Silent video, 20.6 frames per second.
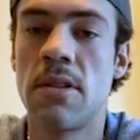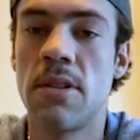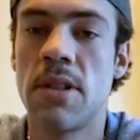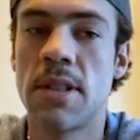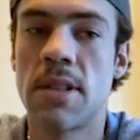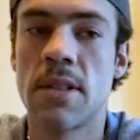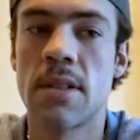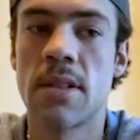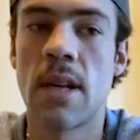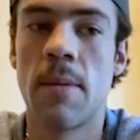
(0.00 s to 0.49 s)

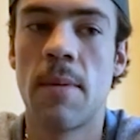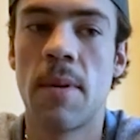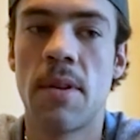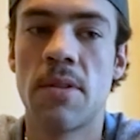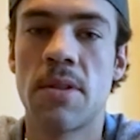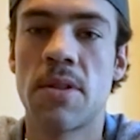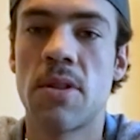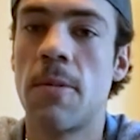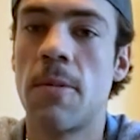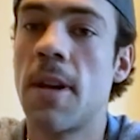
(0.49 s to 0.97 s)
There's
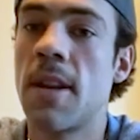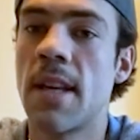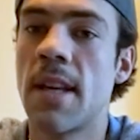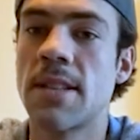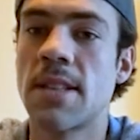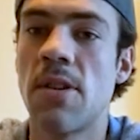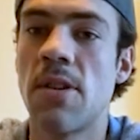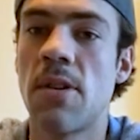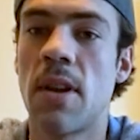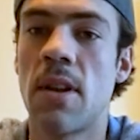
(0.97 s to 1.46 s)
so many
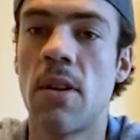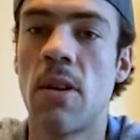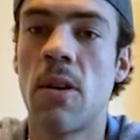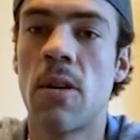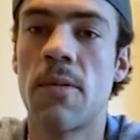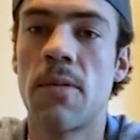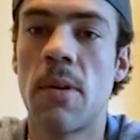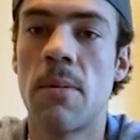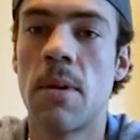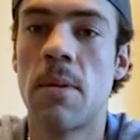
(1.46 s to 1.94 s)
things that you can
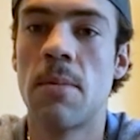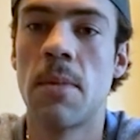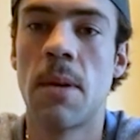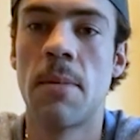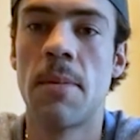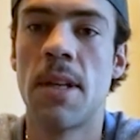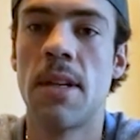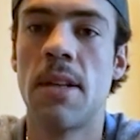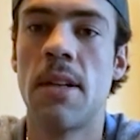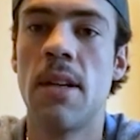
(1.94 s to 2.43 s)
learn from him.
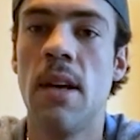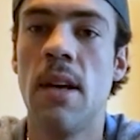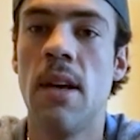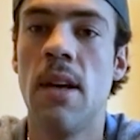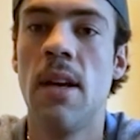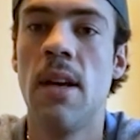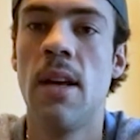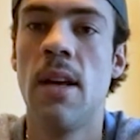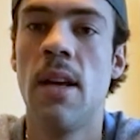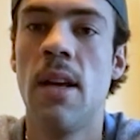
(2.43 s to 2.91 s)
I mean,
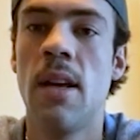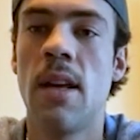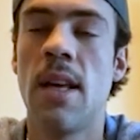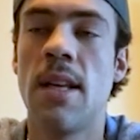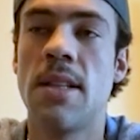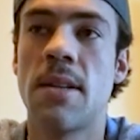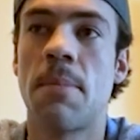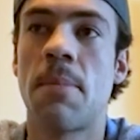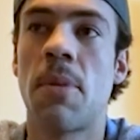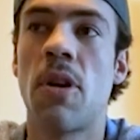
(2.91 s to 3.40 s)

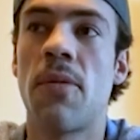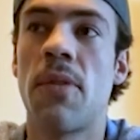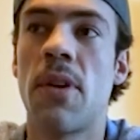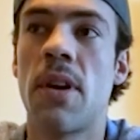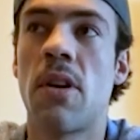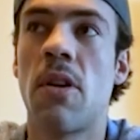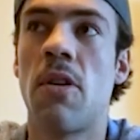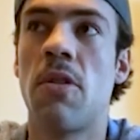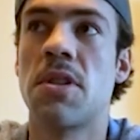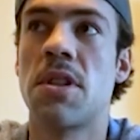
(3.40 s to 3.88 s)
he's a
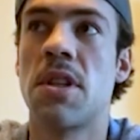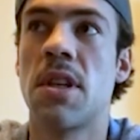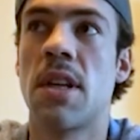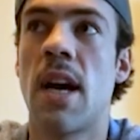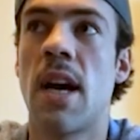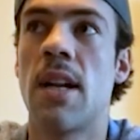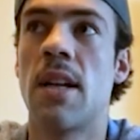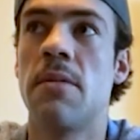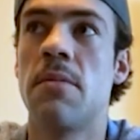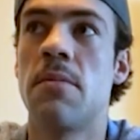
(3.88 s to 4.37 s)
perfect coach to
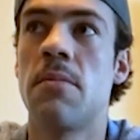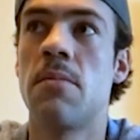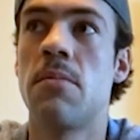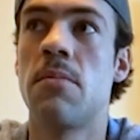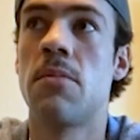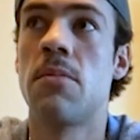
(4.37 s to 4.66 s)
kind of